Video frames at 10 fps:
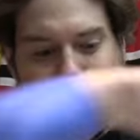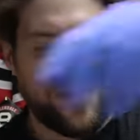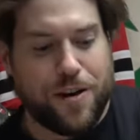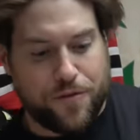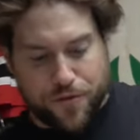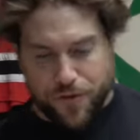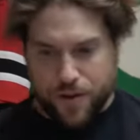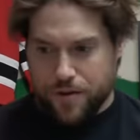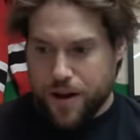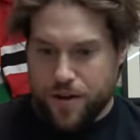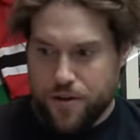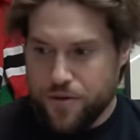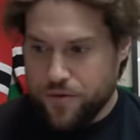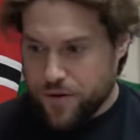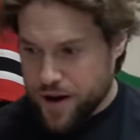so without further
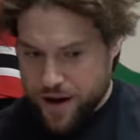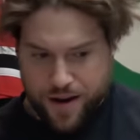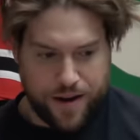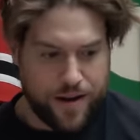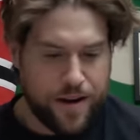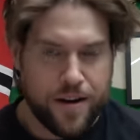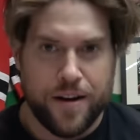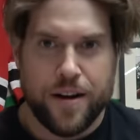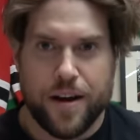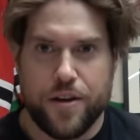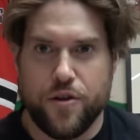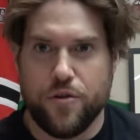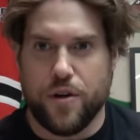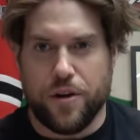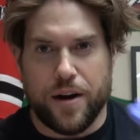ado,
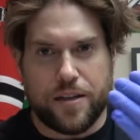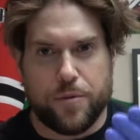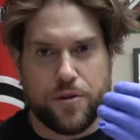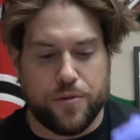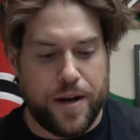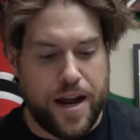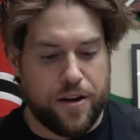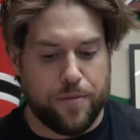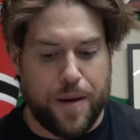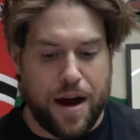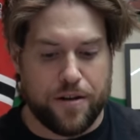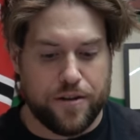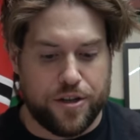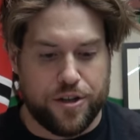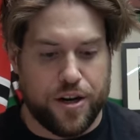you, you're not supposed to inhale the powder.
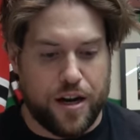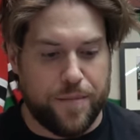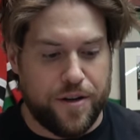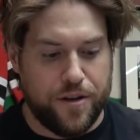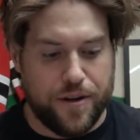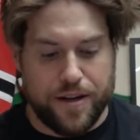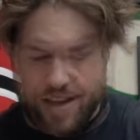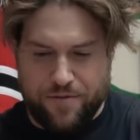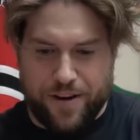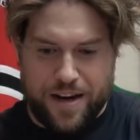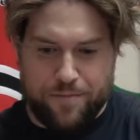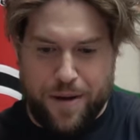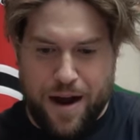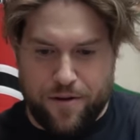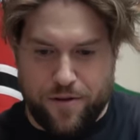Just shut up and do it. We're getting
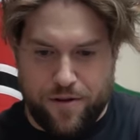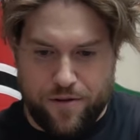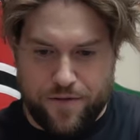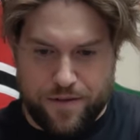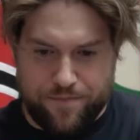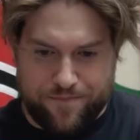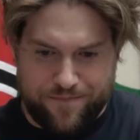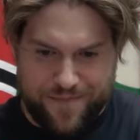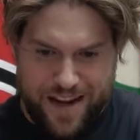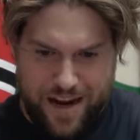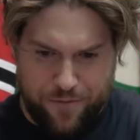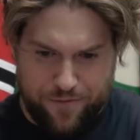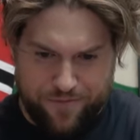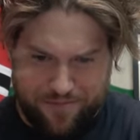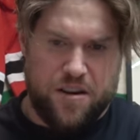powder all over the table.
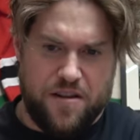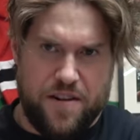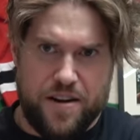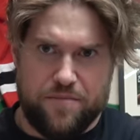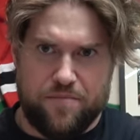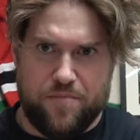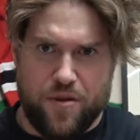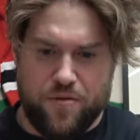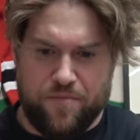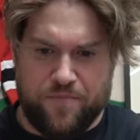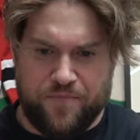All right, boom.